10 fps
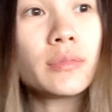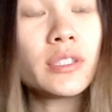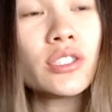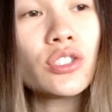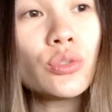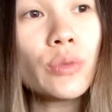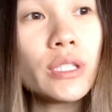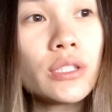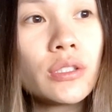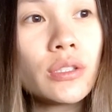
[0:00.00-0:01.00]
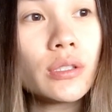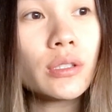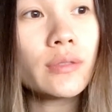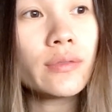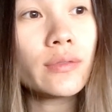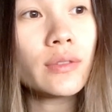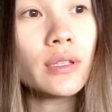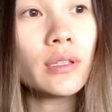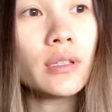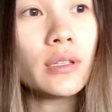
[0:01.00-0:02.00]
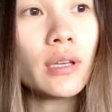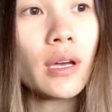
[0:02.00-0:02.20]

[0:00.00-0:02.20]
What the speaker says: the situation. If the